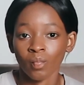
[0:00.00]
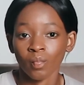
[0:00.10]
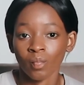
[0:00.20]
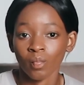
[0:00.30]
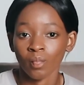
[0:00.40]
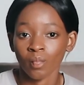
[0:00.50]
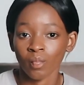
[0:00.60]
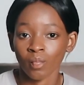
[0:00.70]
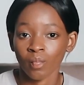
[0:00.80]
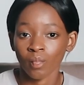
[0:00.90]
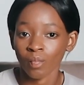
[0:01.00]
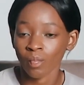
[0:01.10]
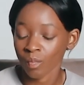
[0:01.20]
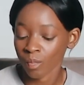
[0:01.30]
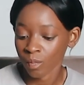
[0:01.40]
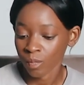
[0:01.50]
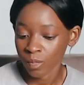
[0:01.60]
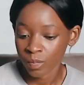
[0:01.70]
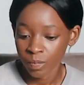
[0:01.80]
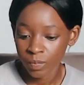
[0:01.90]

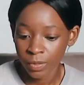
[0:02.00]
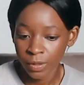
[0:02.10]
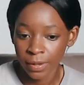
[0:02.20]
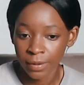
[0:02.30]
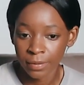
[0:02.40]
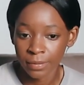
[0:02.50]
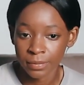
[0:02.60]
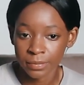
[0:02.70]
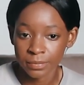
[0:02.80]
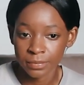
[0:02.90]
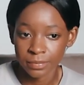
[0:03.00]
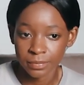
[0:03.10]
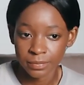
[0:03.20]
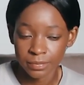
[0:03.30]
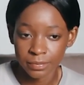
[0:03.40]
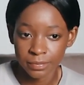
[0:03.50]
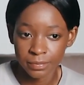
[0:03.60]
No words are spoken by the person on screen.